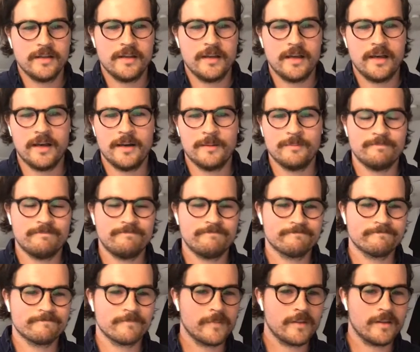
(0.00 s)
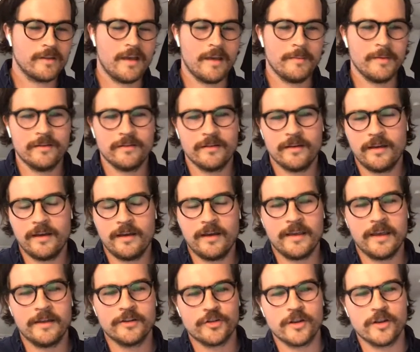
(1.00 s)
Um, I mean, uh, again,